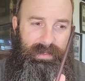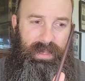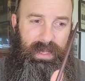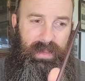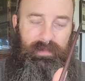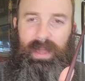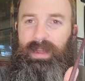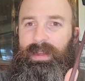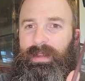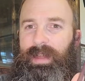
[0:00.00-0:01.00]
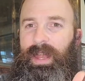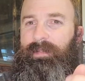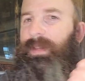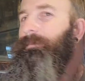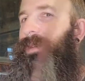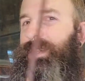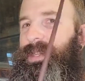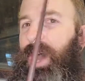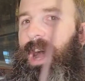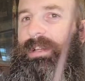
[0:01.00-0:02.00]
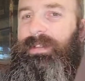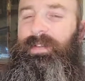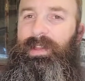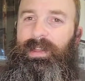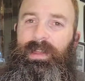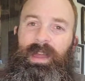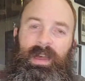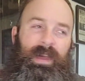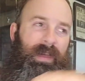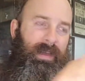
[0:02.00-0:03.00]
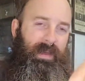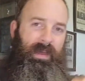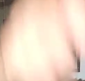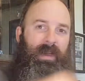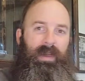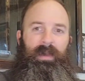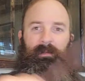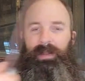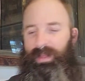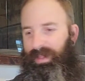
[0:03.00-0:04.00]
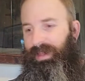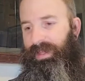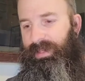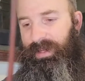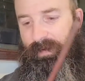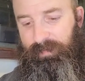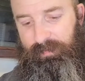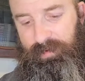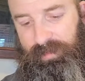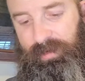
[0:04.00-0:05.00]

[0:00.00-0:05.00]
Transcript: kind of give like kind of a massage feeling. It is comfortable to